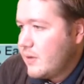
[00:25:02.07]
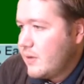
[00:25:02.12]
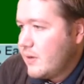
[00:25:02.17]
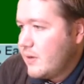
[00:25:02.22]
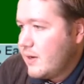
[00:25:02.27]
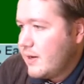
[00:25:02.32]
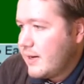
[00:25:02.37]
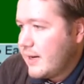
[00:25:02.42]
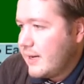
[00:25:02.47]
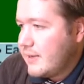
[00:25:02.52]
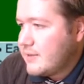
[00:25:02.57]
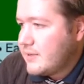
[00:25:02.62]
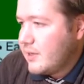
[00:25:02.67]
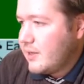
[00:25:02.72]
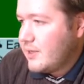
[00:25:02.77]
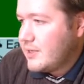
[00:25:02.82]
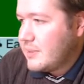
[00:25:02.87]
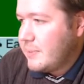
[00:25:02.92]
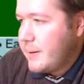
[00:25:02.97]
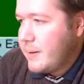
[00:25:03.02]
Okay, so
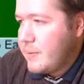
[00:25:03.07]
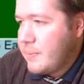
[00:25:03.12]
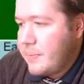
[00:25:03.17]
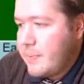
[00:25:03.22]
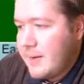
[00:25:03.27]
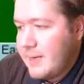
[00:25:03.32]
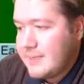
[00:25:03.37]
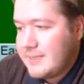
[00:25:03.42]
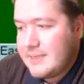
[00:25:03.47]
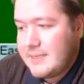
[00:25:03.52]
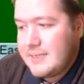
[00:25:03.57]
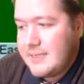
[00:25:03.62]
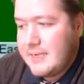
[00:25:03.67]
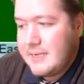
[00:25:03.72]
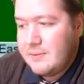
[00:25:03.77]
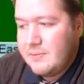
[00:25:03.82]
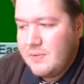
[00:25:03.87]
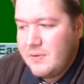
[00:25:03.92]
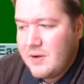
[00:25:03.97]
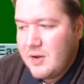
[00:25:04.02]
lots of people pass this
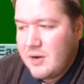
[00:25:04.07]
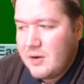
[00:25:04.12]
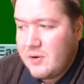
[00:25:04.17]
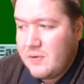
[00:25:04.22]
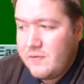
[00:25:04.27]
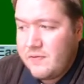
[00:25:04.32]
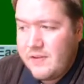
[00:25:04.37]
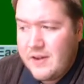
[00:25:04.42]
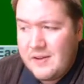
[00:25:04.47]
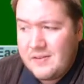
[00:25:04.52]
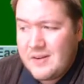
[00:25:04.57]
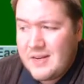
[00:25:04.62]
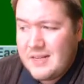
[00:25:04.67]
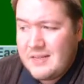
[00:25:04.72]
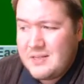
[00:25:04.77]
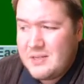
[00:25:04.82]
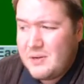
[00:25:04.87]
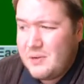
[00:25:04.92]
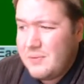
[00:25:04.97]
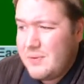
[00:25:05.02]
in. We've got a good five
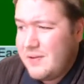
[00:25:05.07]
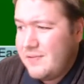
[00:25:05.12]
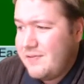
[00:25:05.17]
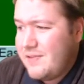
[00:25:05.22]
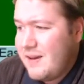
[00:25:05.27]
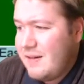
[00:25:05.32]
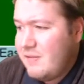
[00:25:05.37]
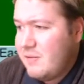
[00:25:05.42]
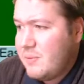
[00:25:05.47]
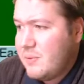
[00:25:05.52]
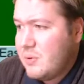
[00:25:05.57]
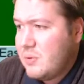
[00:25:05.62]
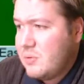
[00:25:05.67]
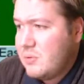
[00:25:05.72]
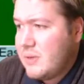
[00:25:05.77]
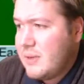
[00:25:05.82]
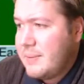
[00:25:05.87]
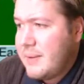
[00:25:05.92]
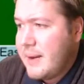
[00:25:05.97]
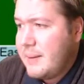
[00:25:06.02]
card suit. We're favourable.
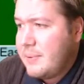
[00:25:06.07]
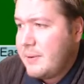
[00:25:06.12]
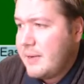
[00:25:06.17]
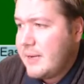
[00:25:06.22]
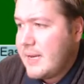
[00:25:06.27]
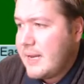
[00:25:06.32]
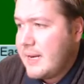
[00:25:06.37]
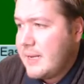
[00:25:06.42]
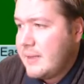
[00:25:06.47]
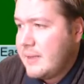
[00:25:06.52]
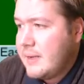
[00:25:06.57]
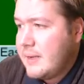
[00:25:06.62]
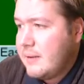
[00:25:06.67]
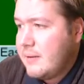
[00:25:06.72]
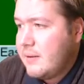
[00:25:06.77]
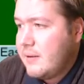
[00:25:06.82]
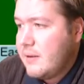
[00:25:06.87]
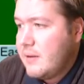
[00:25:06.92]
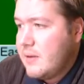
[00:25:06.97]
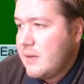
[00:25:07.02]
I'm happy to get in there.
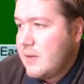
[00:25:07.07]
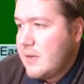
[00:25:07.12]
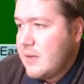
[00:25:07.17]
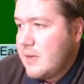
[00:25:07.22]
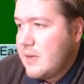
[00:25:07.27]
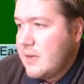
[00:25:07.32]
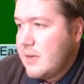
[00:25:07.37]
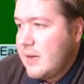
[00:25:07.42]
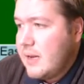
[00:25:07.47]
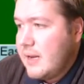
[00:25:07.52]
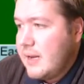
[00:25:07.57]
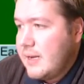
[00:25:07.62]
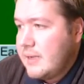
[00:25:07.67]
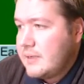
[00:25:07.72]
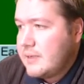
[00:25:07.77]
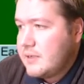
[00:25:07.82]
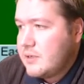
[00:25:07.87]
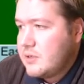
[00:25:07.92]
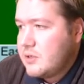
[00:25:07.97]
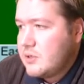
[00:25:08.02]

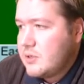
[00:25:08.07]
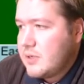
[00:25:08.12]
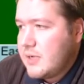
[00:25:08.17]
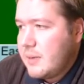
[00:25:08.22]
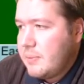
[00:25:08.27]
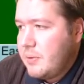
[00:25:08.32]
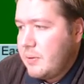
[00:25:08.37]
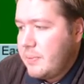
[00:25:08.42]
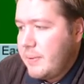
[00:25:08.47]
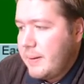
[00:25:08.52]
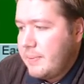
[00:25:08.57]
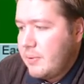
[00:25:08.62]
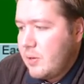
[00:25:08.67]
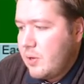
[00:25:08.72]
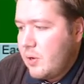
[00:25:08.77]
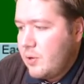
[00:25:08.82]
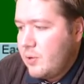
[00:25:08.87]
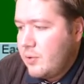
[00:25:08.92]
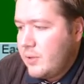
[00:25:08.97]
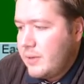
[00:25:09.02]
And a couple of people
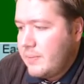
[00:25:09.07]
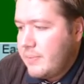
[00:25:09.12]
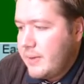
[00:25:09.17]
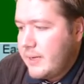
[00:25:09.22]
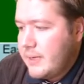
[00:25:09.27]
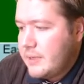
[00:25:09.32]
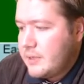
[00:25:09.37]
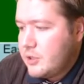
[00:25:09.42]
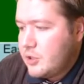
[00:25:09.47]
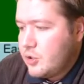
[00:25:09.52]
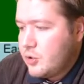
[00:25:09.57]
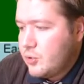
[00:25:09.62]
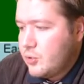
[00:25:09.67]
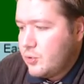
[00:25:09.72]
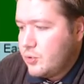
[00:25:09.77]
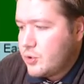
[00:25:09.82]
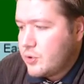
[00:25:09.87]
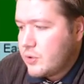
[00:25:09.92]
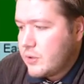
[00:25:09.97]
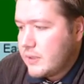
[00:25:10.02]
only beat it
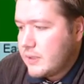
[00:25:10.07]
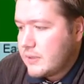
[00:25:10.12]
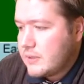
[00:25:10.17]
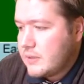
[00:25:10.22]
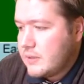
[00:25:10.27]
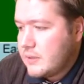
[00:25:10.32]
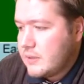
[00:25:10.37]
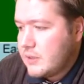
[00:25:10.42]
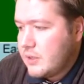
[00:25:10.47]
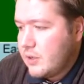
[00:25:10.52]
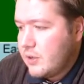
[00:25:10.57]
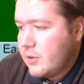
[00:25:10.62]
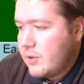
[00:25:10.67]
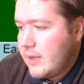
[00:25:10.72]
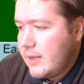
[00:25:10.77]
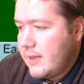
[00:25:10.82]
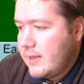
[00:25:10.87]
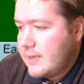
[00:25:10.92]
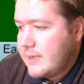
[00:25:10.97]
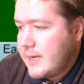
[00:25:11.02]
two tricks. So they
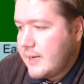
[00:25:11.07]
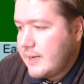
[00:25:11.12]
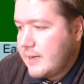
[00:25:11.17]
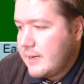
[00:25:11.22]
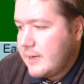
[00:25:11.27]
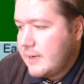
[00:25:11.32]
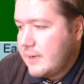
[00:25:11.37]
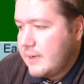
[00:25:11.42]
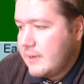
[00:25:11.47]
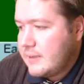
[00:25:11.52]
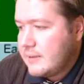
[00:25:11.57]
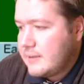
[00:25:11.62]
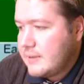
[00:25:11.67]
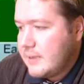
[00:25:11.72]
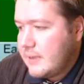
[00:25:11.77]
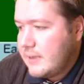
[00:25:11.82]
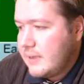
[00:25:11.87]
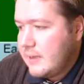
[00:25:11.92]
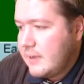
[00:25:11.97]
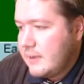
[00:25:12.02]
led King of Hearts,
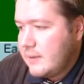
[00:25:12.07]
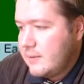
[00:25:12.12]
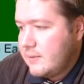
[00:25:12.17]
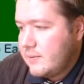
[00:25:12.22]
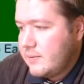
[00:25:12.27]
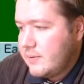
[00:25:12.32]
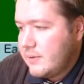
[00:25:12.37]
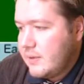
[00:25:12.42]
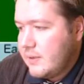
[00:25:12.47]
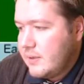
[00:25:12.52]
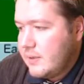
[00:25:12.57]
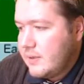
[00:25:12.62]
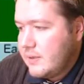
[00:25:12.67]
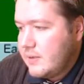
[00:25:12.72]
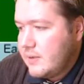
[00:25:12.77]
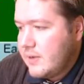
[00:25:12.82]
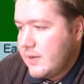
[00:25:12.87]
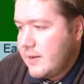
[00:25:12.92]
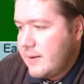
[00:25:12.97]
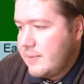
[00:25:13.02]
Heart,
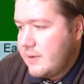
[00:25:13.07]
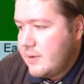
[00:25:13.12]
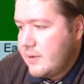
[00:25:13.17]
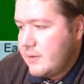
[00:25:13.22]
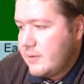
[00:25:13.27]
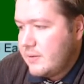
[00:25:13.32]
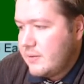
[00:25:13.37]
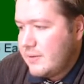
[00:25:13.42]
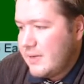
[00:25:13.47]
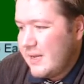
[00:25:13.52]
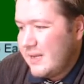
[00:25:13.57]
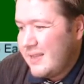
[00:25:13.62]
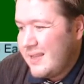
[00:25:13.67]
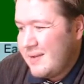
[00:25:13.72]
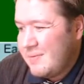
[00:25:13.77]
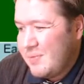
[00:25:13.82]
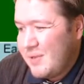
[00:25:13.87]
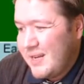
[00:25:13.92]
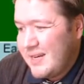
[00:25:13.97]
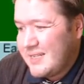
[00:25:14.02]
Diamond, and
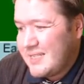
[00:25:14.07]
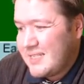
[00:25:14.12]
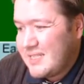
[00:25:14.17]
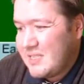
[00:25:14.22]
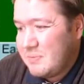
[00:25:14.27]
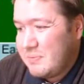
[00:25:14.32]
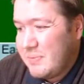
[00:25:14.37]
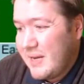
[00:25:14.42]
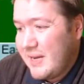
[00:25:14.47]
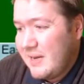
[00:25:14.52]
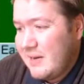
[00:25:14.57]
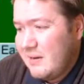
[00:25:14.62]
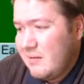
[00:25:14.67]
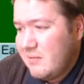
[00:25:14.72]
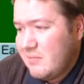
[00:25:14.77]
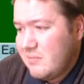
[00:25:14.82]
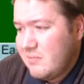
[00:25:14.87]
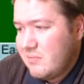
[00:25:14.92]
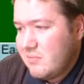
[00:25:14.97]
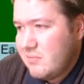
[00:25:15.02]
then played a Spade.
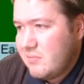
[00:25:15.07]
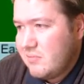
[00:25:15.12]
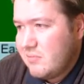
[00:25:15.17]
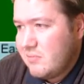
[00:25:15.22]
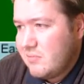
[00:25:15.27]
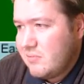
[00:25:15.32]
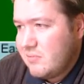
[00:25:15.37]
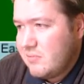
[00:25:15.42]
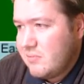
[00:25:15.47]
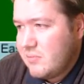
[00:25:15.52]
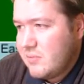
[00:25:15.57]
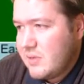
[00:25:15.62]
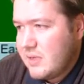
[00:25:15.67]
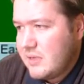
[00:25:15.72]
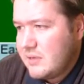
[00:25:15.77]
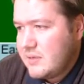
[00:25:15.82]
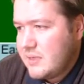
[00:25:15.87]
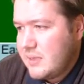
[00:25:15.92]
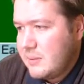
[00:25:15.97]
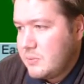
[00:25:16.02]

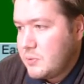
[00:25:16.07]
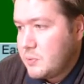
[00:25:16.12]
That seems